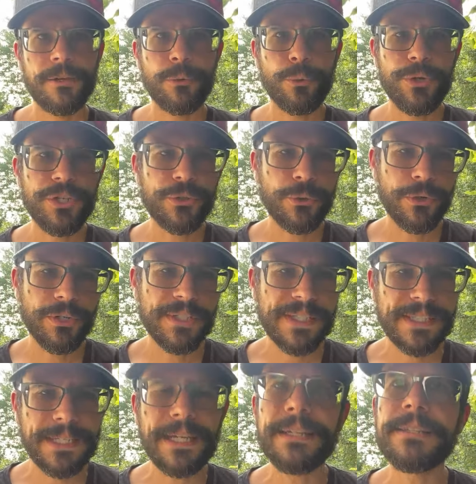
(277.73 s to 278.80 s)

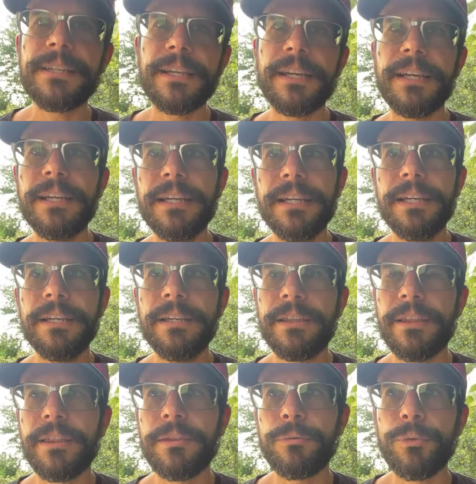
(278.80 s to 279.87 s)
Resource is a
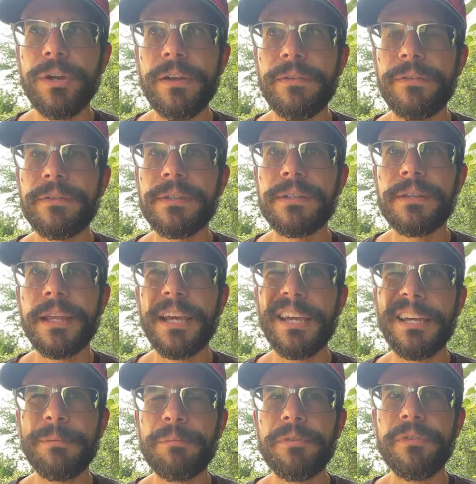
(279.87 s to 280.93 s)
thrift.
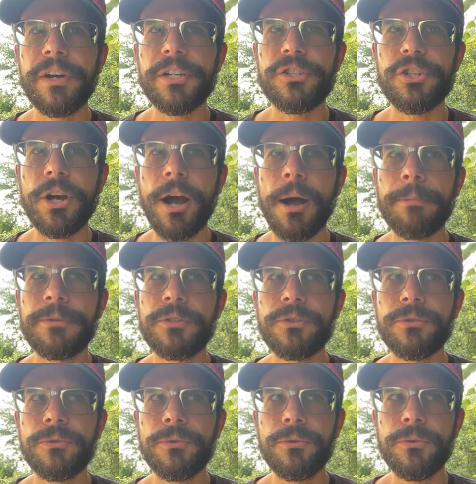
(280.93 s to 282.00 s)
They provide jobs
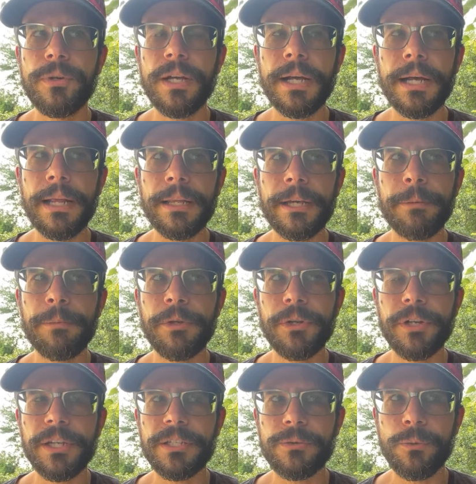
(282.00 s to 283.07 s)
to the
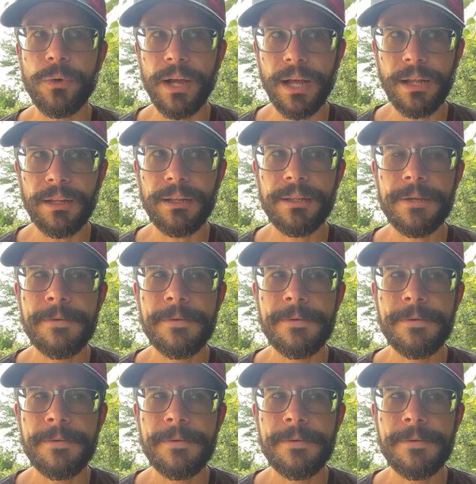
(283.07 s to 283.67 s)
community as well.